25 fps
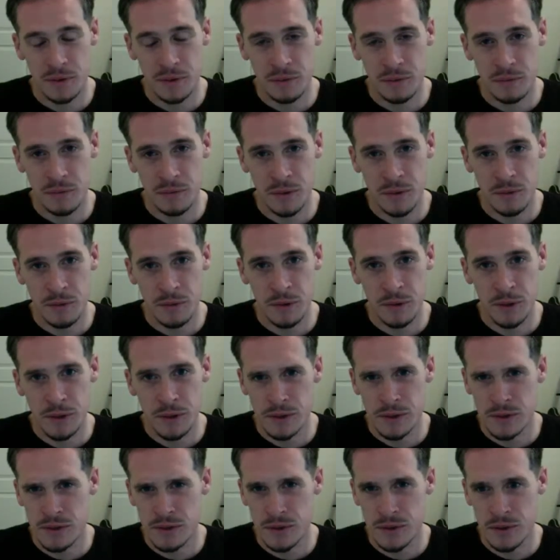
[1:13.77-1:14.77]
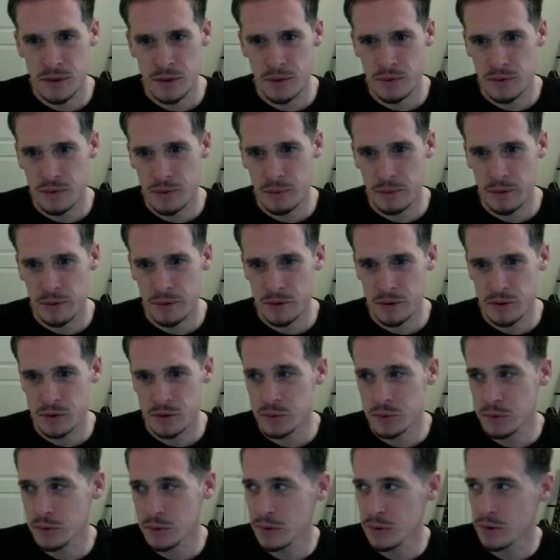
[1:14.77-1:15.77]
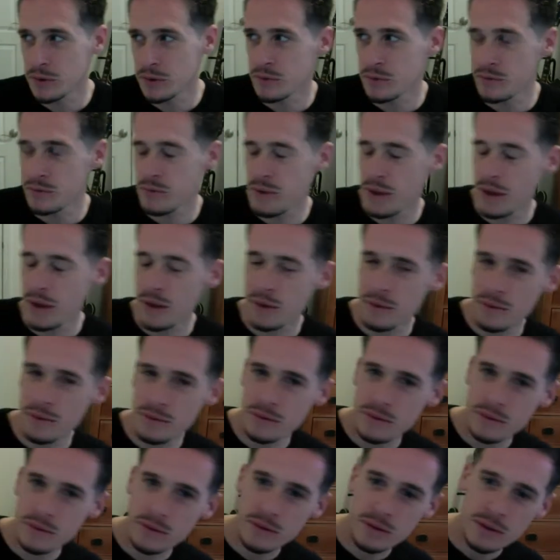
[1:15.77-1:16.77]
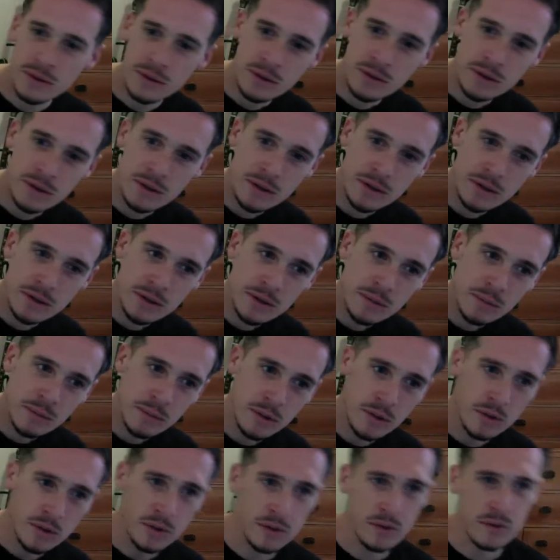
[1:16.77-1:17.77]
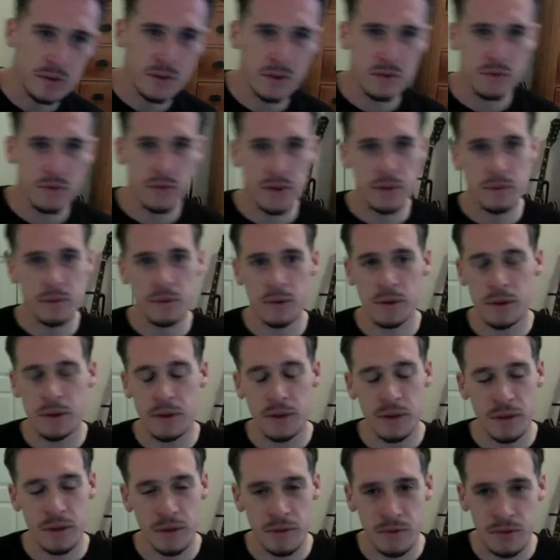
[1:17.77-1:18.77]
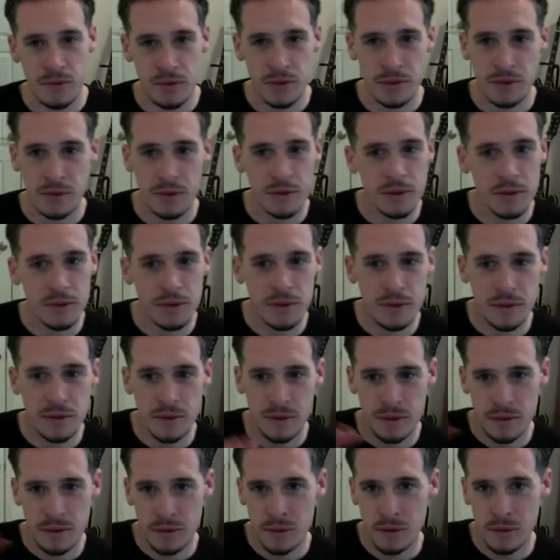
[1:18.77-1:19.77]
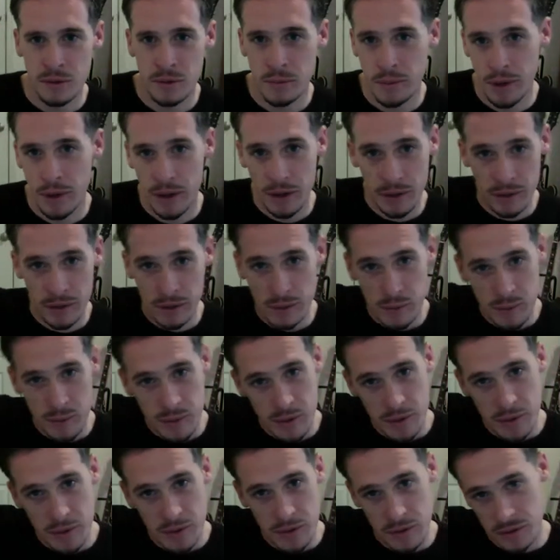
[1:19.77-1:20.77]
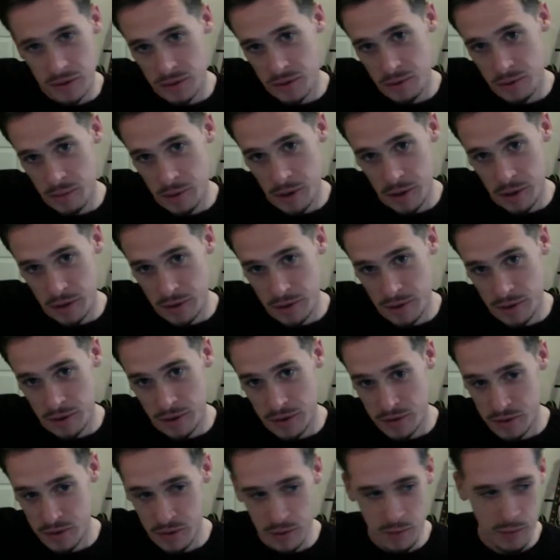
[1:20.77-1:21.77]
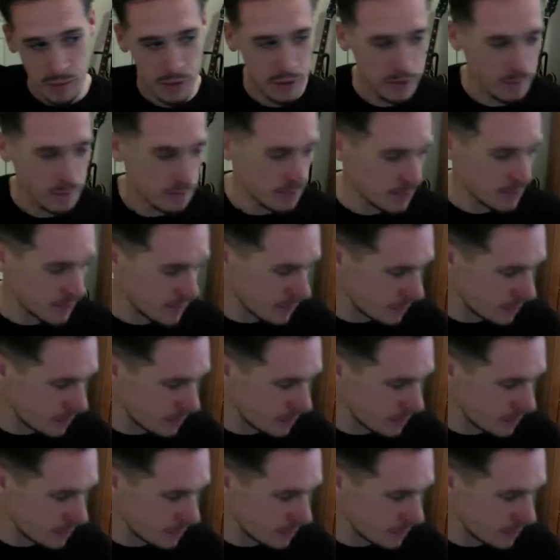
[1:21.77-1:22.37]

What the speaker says: vape related stuff. I'm not sure if that because it's vape related, if it automatically means it's demonetized or what. But